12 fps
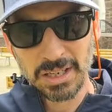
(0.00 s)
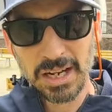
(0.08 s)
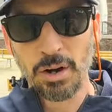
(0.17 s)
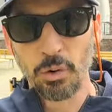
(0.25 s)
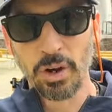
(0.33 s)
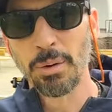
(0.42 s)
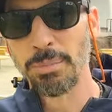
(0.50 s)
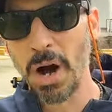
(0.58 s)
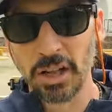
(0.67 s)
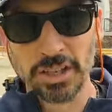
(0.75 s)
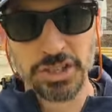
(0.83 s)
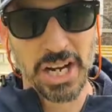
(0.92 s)
I want to
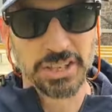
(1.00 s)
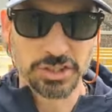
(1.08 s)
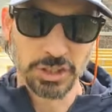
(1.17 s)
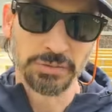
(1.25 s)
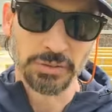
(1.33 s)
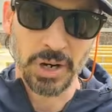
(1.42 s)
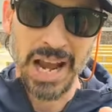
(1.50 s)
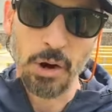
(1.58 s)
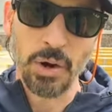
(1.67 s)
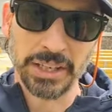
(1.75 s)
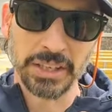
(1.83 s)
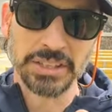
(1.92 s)
apologize to you for
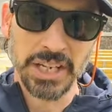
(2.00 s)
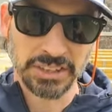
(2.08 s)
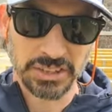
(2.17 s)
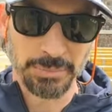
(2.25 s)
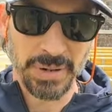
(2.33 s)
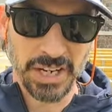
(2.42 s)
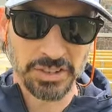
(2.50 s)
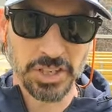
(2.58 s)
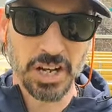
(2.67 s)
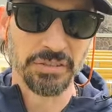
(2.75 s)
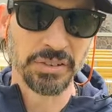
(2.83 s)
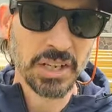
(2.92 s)
how I conducted
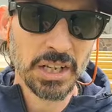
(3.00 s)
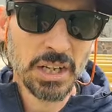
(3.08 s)
myself.